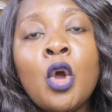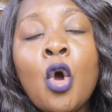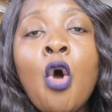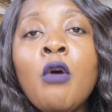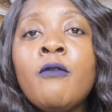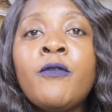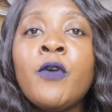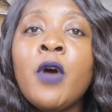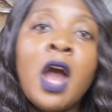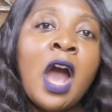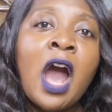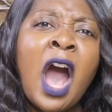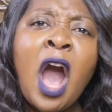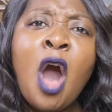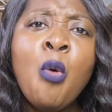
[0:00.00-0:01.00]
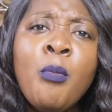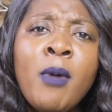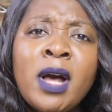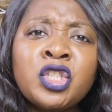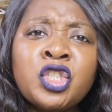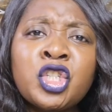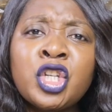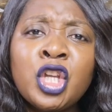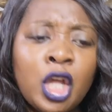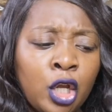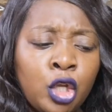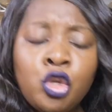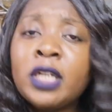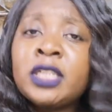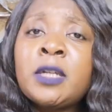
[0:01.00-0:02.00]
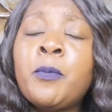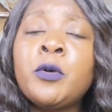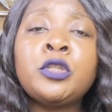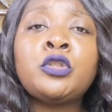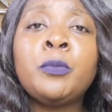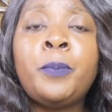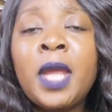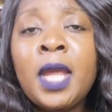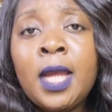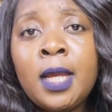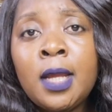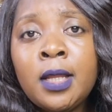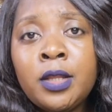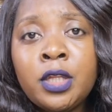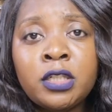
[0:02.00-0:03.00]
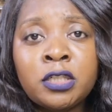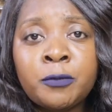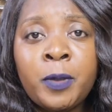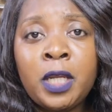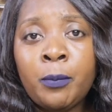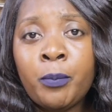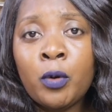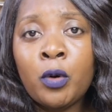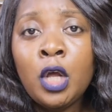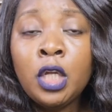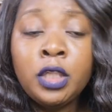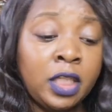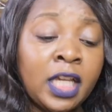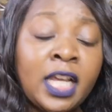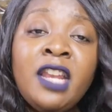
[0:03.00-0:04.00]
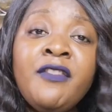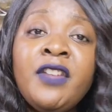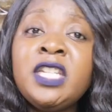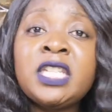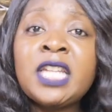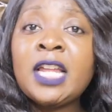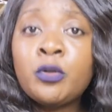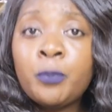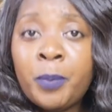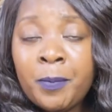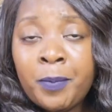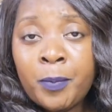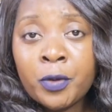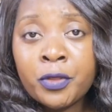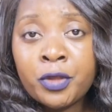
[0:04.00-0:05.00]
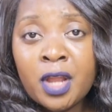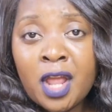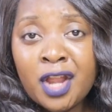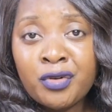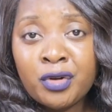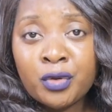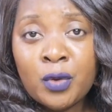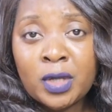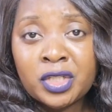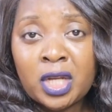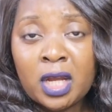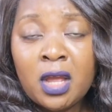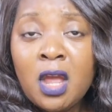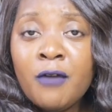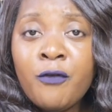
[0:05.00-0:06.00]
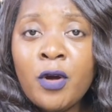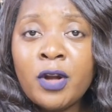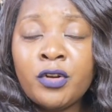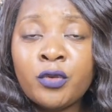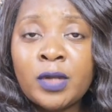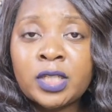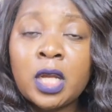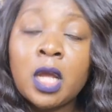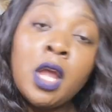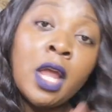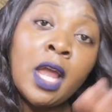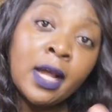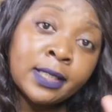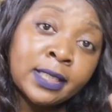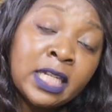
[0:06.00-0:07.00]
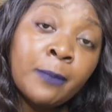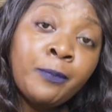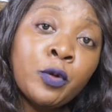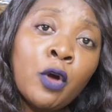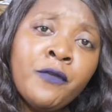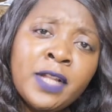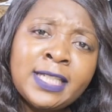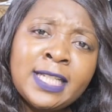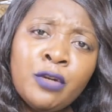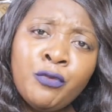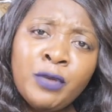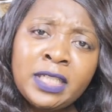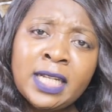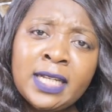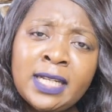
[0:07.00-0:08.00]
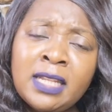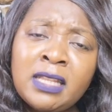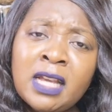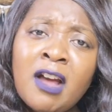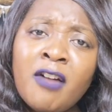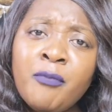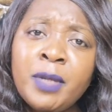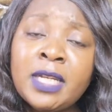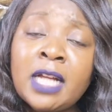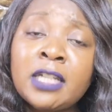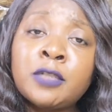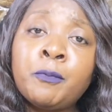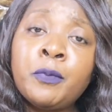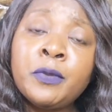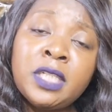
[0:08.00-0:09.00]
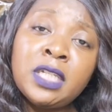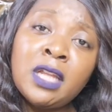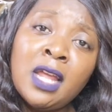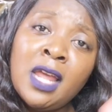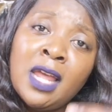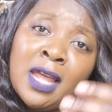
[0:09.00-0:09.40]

of how much you are supposed to pay these people. They can even decide to pay people 300 kwacha, 400 kwacha, except obviously recently the government has put in